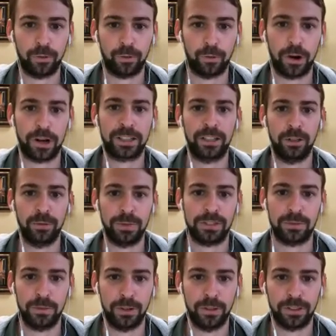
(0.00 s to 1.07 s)
work a little bit
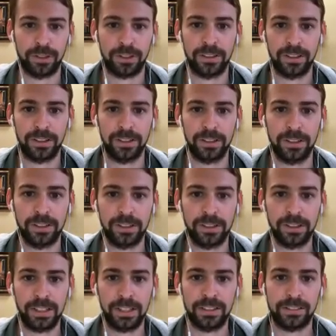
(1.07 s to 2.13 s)
smoother.
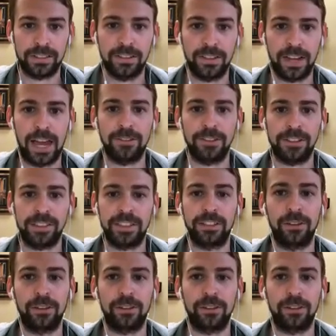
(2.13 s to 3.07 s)
instead of every single